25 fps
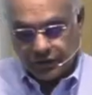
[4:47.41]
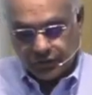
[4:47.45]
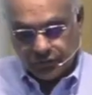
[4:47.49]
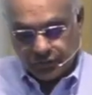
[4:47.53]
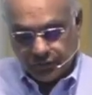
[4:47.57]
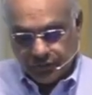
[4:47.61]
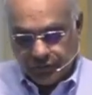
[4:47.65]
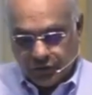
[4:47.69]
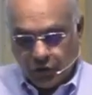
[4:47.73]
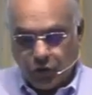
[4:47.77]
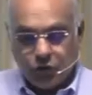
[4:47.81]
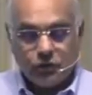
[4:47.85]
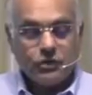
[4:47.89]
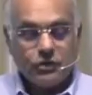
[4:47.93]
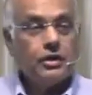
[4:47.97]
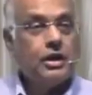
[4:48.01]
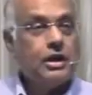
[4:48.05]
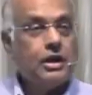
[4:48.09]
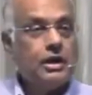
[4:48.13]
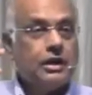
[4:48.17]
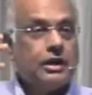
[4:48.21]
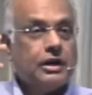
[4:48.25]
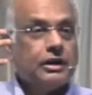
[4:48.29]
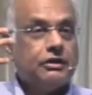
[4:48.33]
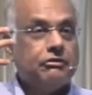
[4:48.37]
We're not
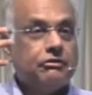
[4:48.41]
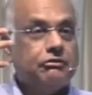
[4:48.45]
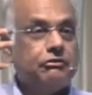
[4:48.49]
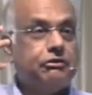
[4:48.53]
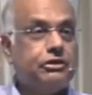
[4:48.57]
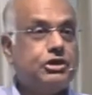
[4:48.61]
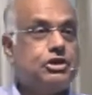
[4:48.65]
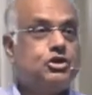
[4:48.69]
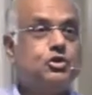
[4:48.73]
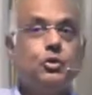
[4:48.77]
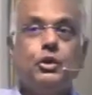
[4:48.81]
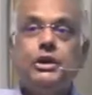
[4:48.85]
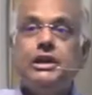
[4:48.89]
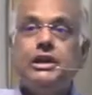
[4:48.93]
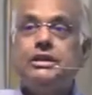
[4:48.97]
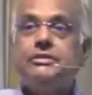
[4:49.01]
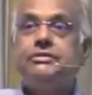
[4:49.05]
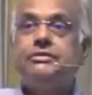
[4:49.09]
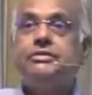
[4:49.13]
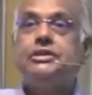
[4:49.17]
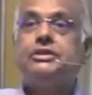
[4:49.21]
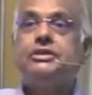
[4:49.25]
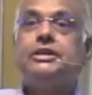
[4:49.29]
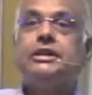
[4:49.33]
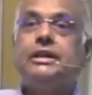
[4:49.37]
visually,
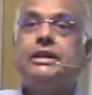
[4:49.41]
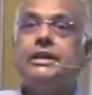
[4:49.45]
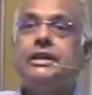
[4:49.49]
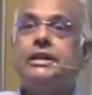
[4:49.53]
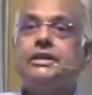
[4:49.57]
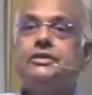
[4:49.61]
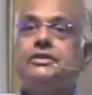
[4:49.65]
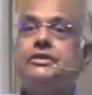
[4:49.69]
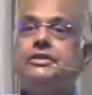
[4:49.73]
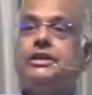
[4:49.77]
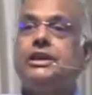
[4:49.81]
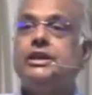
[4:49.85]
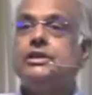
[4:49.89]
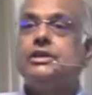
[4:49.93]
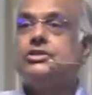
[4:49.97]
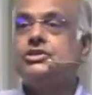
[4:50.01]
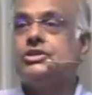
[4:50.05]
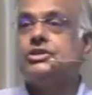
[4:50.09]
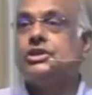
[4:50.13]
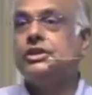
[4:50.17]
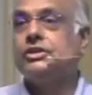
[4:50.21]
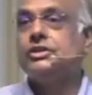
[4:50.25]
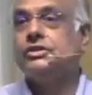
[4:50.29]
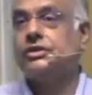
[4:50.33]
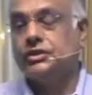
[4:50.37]
physically seen
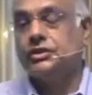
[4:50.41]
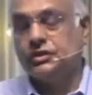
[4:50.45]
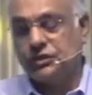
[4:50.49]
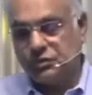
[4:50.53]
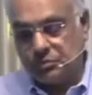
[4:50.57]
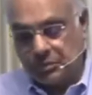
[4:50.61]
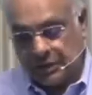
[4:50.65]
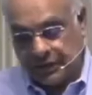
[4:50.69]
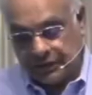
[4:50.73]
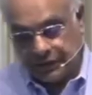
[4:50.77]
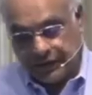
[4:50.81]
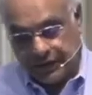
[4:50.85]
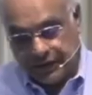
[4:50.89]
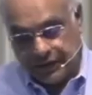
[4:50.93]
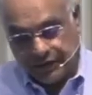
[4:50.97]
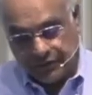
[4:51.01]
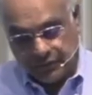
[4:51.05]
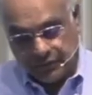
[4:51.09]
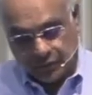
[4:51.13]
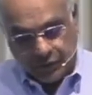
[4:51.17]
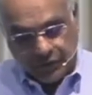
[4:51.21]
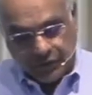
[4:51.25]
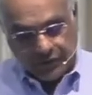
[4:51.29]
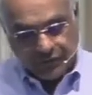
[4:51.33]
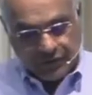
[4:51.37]
Jesus, but then we
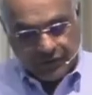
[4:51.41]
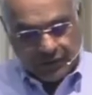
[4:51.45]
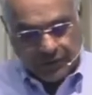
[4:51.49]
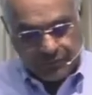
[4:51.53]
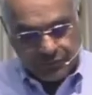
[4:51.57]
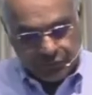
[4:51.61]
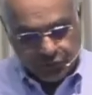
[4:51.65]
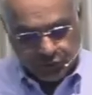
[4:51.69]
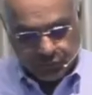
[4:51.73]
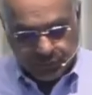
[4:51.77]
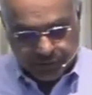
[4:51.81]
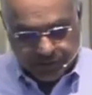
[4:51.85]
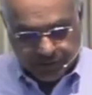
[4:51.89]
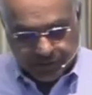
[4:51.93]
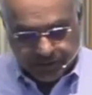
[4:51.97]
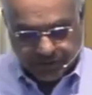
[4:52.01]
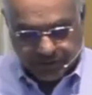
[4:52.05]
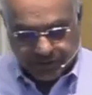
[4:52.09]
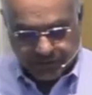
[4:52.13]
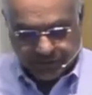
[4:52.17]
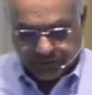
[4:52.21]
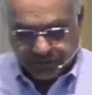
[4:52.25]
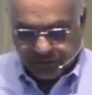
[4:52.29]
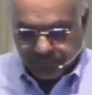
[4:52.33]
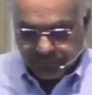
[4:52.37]
have come to
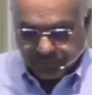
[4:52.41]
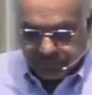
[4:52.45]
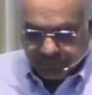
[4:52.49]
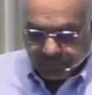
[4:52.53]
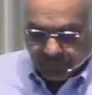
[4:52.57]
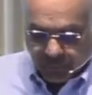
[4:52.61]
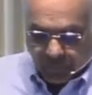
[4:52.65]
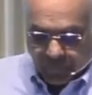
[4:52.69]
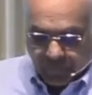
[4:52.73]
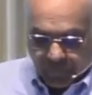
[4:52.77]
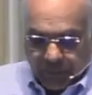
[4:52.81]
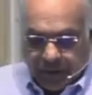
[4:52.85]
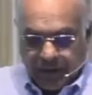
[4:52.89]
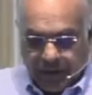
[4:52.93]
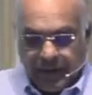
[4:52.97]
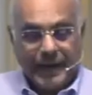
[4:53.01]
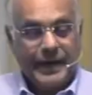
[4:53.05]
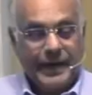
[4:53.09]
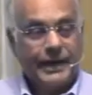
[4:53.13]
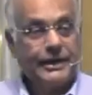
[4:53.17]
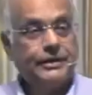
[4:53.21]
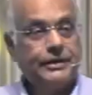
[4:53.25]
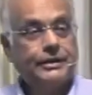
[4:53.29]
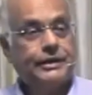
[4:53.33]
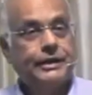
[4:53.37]
believe.
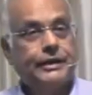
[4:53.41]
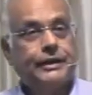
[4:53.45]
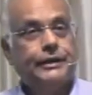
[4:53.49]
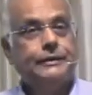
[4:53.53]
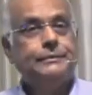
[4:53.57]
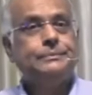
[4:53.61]
And uh,